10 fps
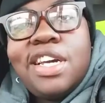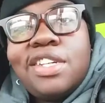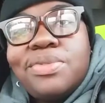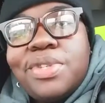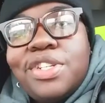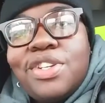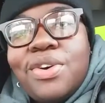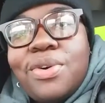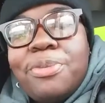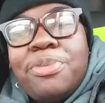guys want to
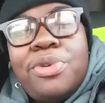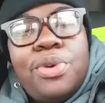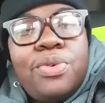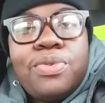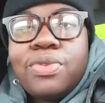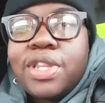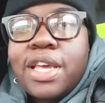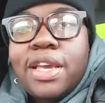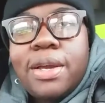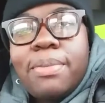know a beautiful
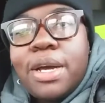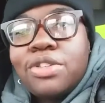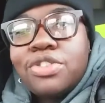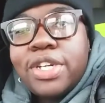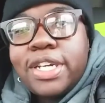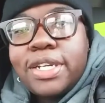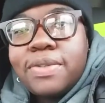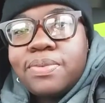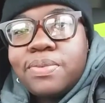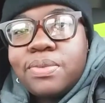thing about
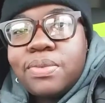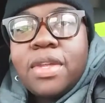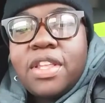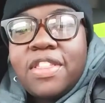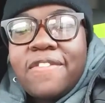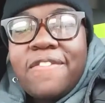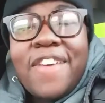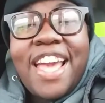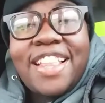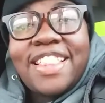trucking, the
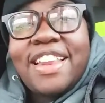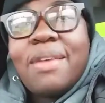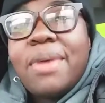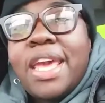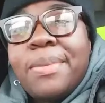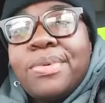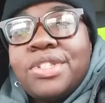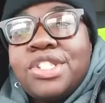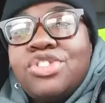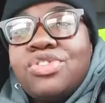fact that I'm
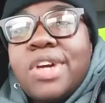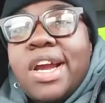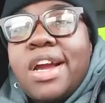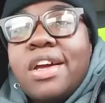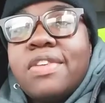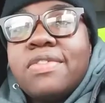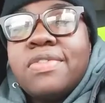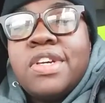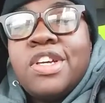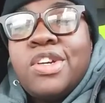able to drive
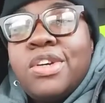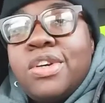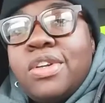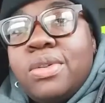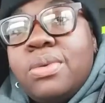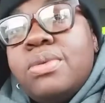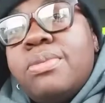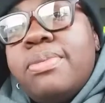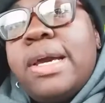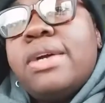through
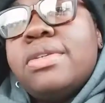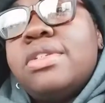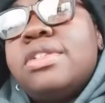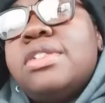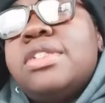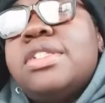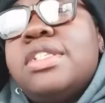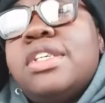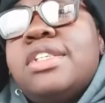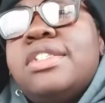the mountains
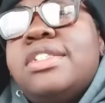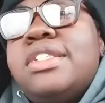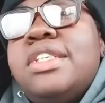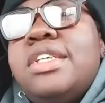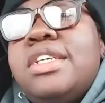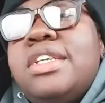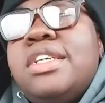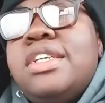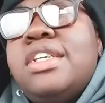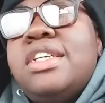and
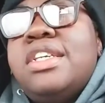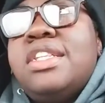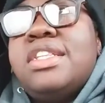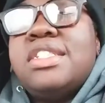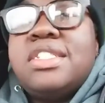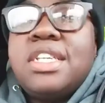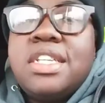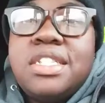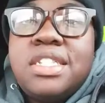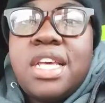see the
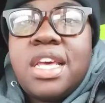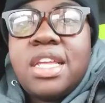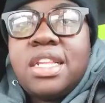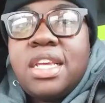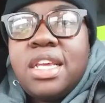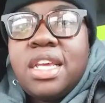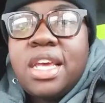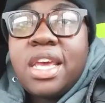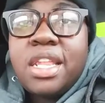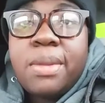sunset
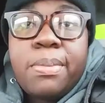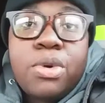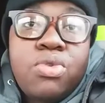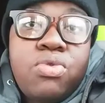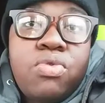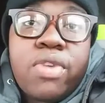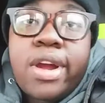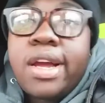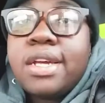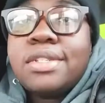and the moon
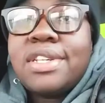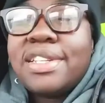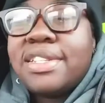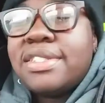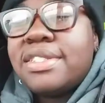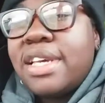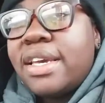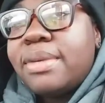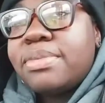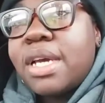rise at the
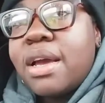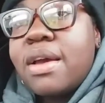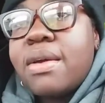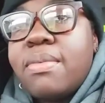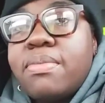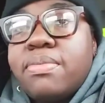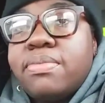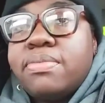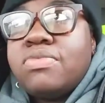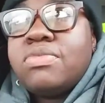same time.
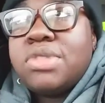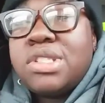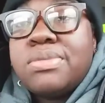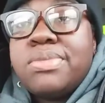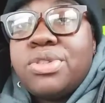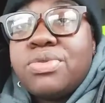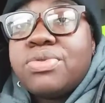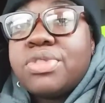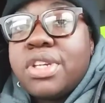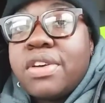Some
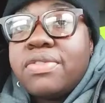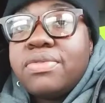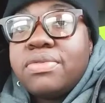beautiful stuff.